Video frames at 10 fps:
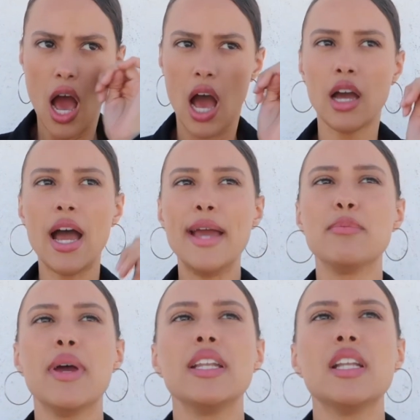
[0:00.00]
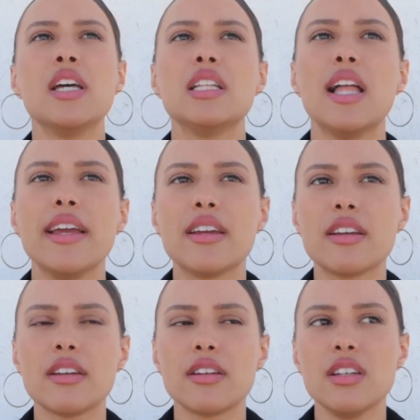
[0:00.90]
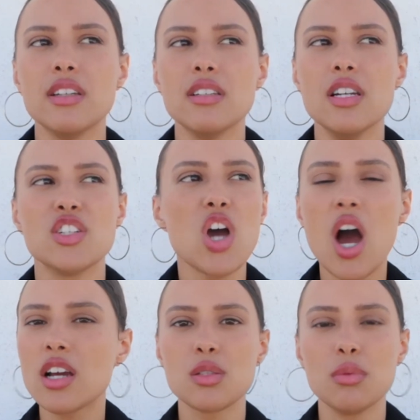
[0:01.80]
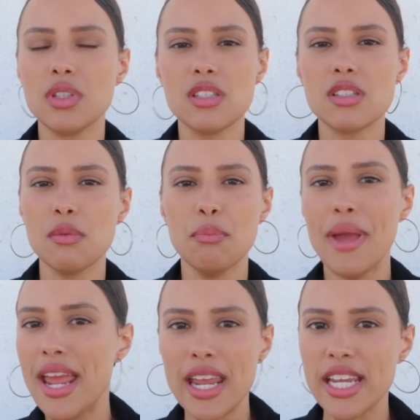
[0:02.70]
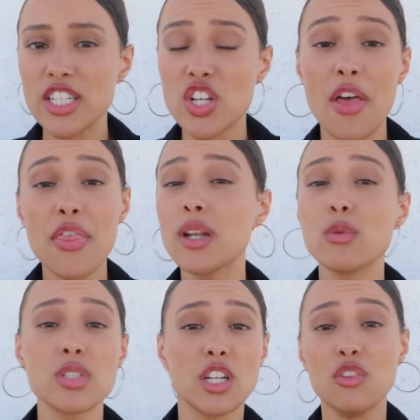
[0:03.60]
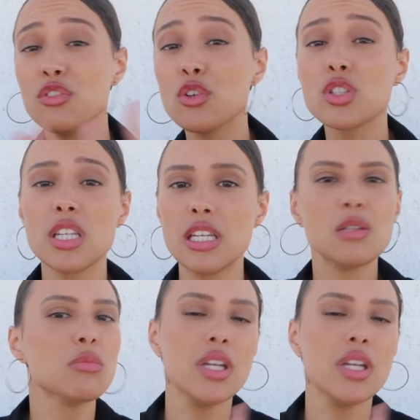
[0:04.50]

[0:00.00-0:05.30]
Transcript: I'd been like in talks with this page. I thought it was like a full team.